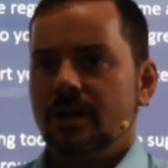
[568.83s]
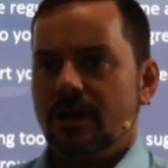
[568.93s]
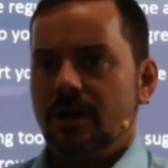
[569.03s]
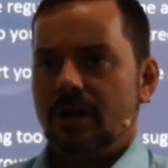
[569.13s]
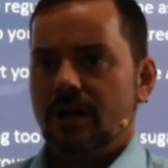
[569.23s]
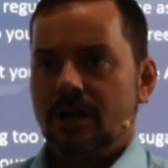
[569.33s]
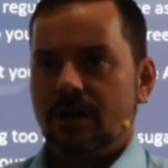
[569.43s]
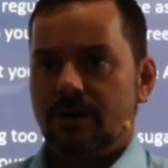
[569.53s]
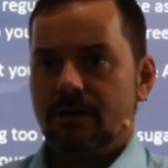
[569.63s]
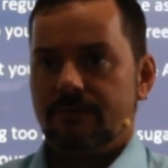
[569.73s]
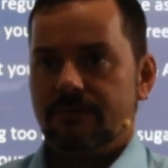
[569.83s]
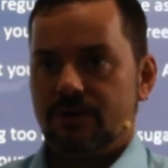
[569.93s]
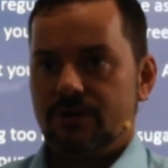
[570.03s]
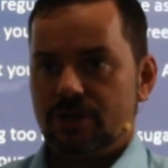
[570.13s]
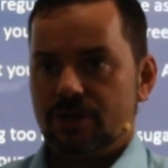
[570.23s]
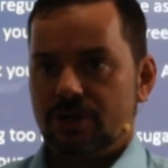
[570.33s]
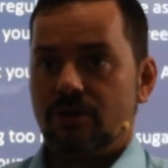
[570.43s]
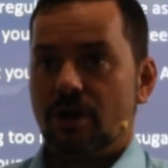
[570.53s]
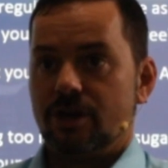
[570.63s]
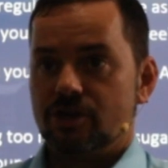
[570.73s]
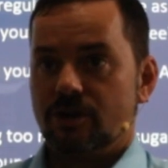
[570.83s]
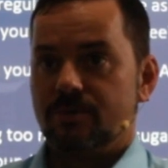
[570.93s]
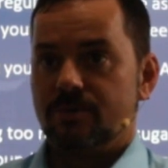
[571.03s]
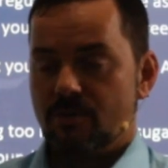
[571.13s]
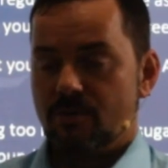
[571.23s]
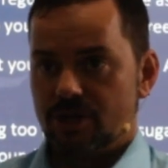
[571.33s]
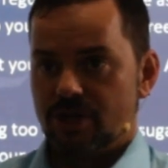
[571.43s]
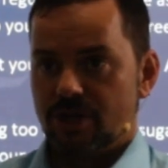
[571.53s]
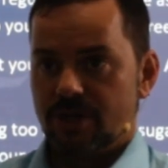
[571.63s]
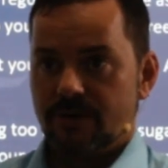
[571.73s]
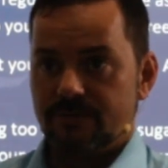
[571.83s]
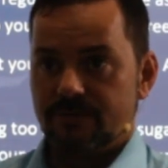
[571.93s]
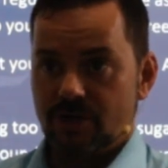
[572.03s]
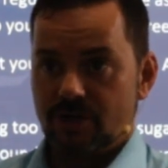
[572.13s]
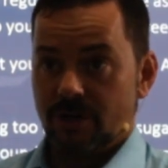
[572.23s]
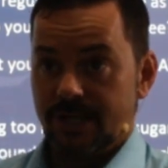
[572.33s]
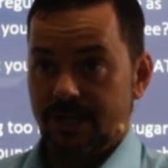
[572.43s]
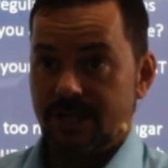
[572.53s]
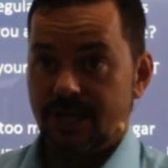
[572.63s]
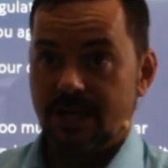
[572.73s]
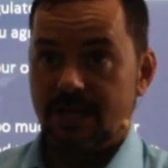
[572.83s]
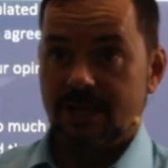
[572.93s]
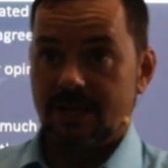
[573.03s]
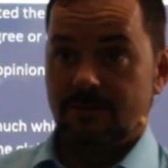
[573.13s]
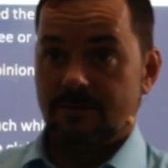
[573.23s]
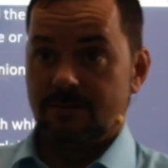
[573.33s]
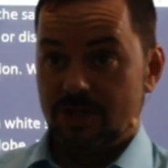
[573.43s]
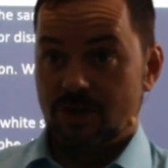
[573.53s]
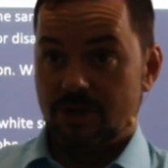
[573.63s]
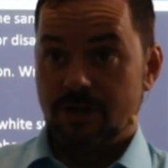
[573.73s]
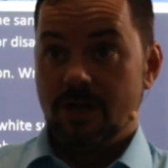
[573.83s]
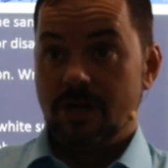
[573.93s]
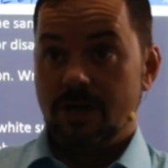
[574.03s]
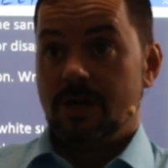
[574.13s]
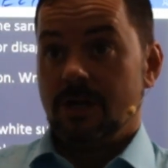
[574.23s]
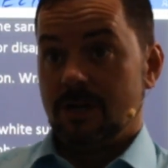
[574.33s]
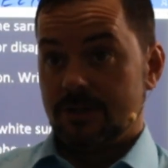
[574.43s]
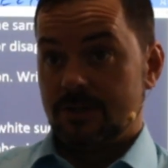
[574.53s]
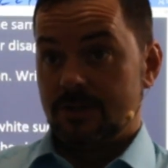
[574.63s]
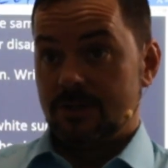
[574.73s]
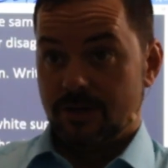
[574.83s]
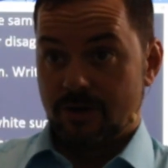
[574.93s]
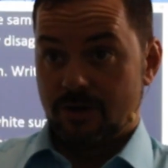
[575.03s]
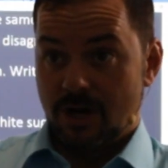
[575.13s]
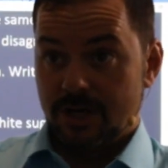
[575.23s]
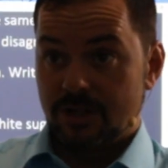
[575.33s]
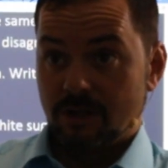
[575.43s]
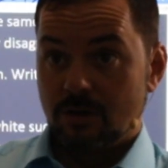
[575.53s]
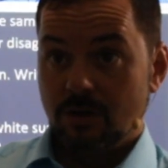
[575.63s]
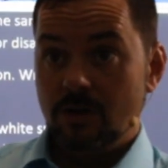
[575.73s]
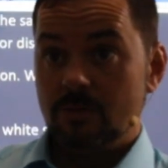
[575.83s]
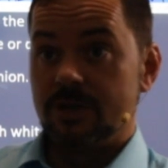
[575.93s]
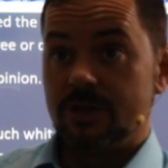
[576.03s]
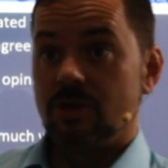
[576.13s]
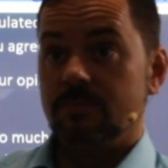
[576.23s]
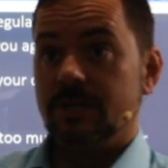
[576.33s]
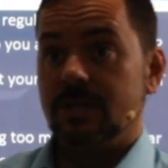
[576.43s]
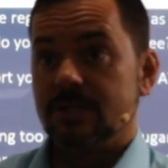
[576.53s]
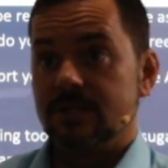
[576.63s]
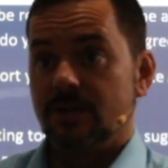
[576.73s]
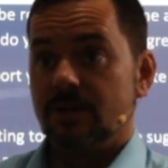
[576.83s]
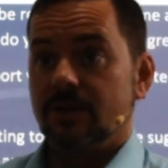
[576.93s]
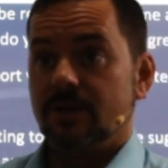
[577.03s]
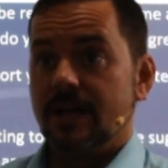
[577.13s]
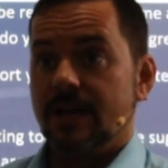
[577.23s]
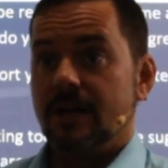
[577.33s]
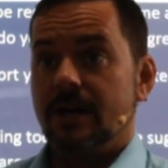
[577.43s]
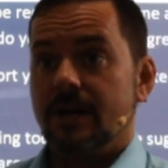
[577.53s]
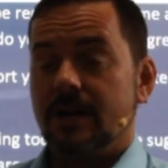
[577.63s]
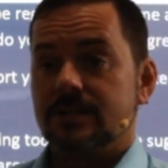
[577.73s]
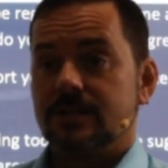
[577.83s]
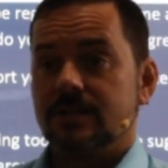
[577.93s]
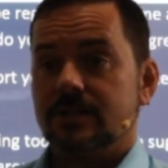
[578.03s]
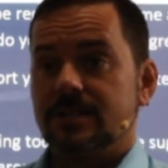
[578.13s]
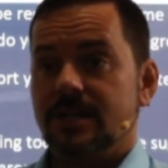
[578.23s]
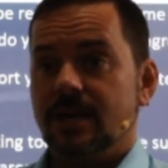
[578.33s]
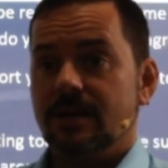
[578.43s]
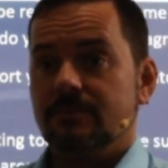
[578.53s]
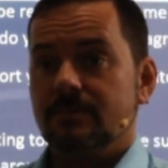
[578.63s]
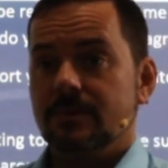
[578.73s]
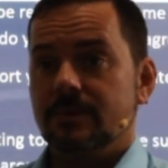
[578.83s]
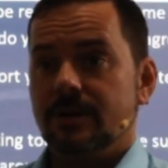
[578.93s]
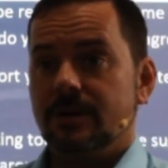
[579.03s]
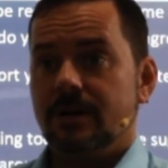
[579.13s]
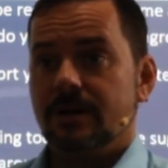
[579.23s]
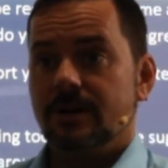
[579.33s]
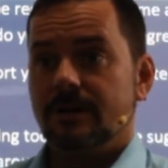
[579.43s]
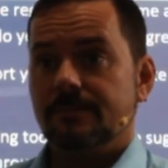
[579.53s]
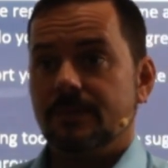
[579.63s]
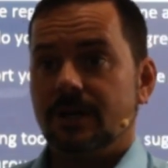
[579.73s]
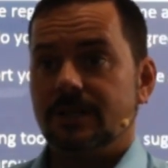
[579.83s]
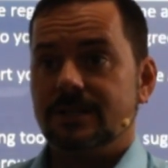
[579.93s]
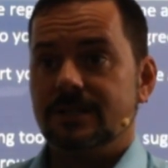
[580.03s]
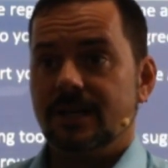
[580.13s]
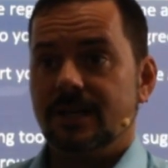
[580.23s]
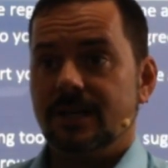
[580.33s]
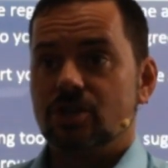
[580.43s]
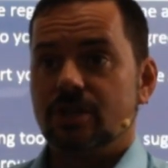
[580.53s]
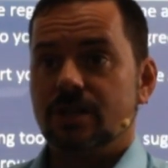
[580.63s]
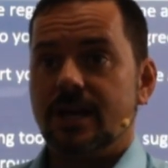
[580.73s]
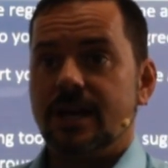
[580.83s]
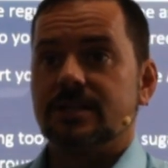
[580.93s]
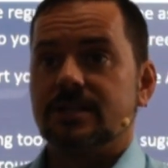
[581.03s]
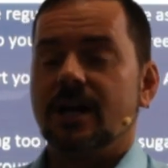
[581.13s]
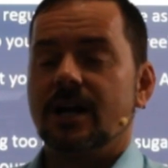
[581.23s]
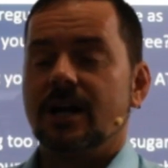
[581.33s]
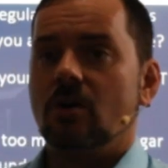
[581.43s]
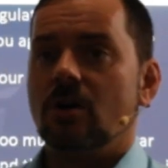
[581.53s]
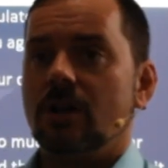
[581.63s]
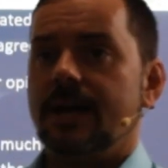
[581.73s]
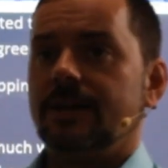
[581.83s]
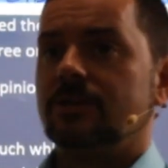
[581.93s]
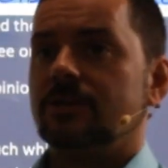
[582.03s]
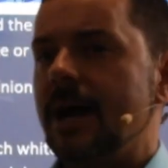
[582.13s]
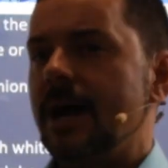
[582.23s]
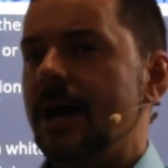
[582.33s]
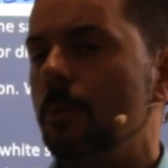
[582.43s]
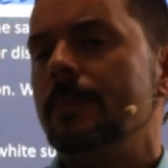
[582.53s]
of larger proportion of sugar intake is a major concern across the globe and should be considered as the same addiction as alcohol and tobacco.